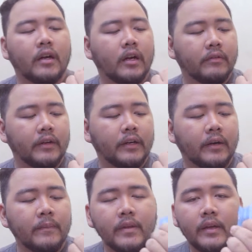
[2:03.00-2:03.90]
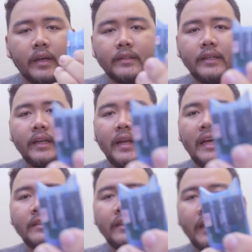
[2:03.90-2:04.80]
card reader is that it
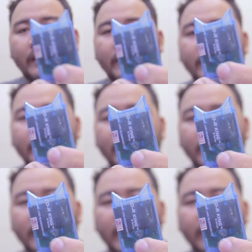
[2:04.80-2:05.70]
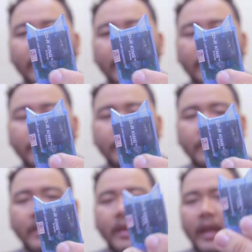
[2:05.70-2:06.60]
has an LED indicator.
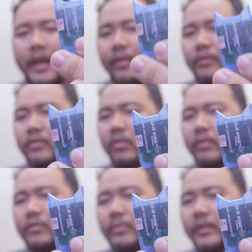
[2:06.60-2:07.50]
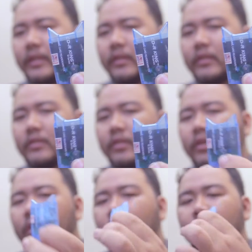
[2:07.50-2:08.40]
And those are always really good to
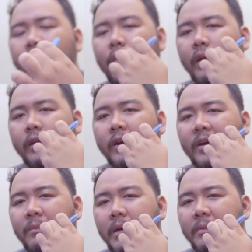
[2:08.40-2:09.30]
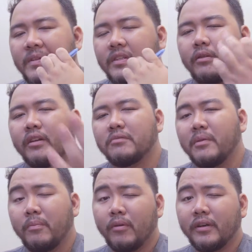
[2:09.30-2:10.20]
know whether maybe it's a
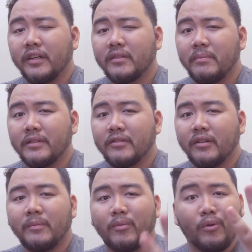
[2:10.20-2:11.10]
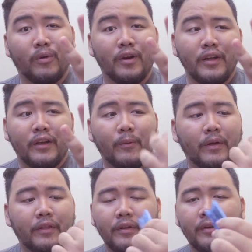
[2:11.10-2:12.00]
USB port that's messed up or
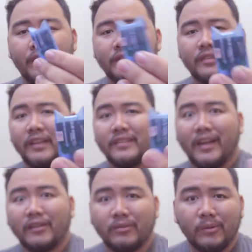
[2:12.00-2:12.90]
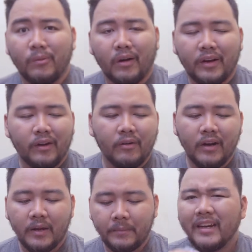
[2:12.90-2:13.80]
whether this thing is actually working or
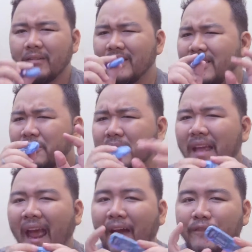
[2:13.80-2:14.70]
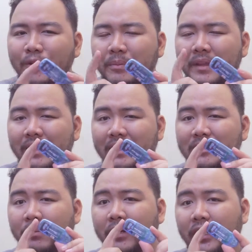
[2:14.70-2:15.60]
not. Now it doesn't really have to be
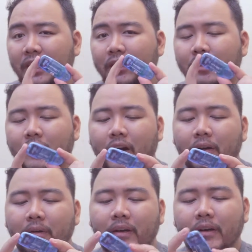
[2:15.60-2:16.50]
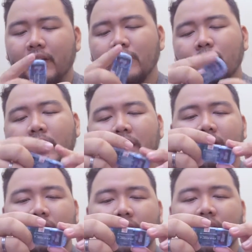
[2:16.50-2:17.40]
this particular card reader. This one
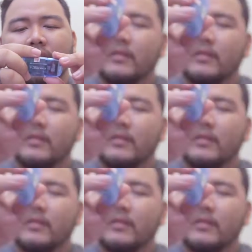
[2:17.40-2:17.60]
is the